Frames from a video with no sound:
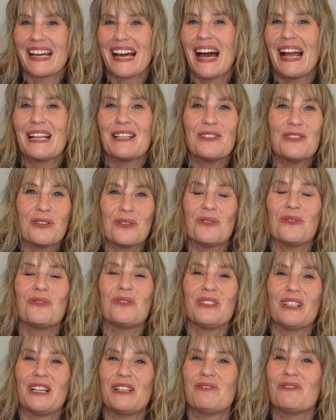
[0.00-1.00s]
I do
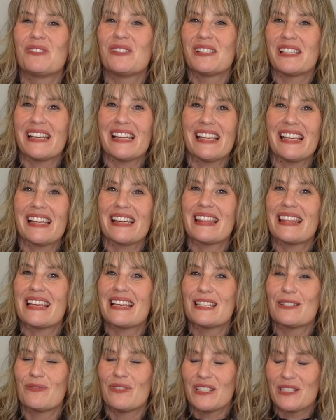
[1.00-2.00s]
love seeing
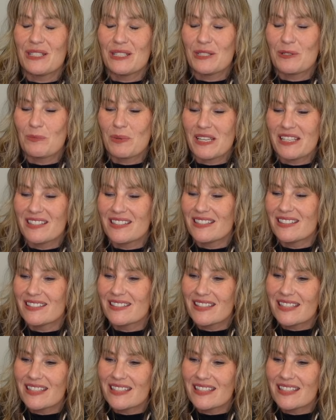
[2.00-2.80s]
these vintage pieces.